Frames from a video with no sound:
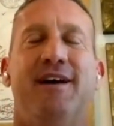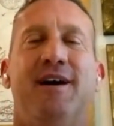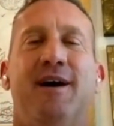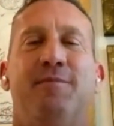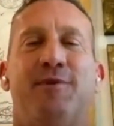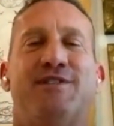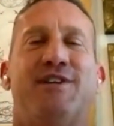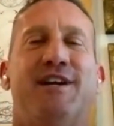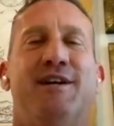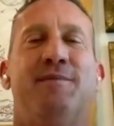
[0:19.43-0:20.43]
Uh, I
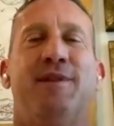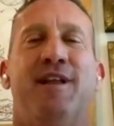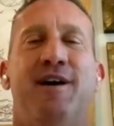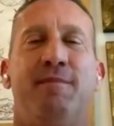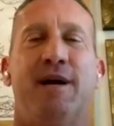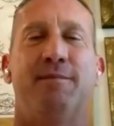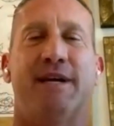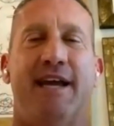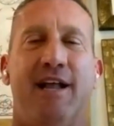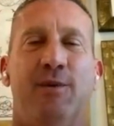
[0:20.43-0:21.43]
appreciate him a lot, Mike
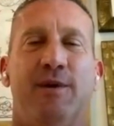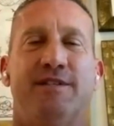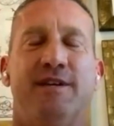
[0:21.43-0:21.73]
Michalowicz.